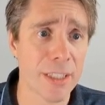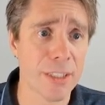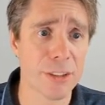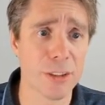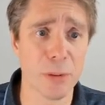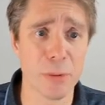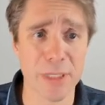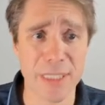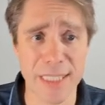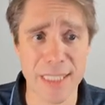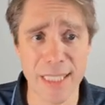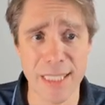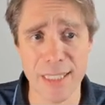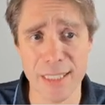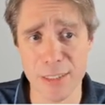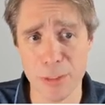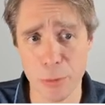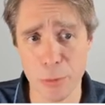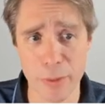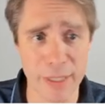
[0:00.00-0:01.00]
So we see
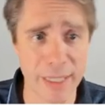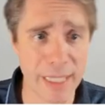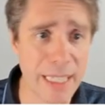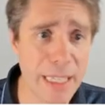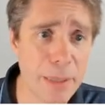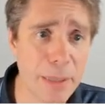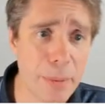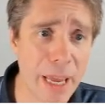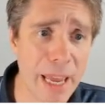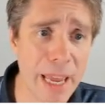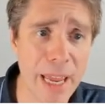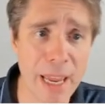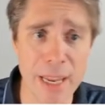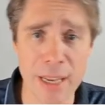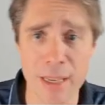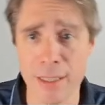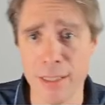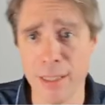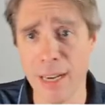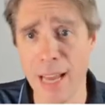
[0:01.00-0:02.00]
this with
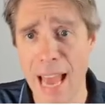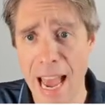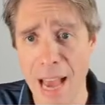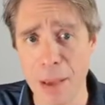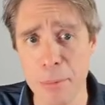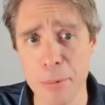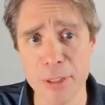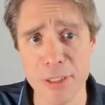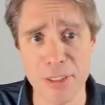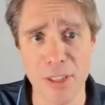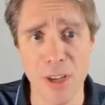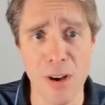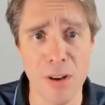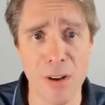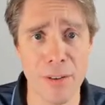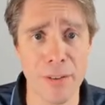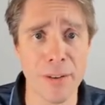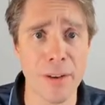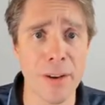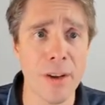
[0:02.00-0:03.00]
eBay and
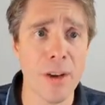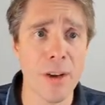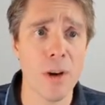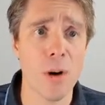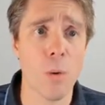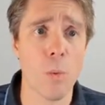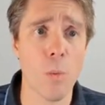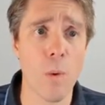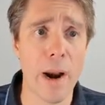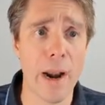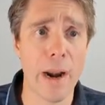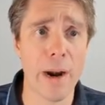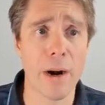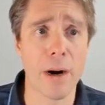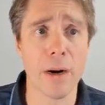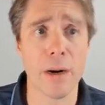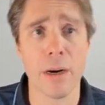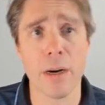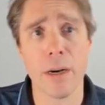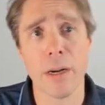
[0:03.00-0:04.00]
Amazon,
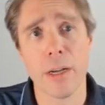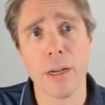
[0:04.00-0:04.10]
where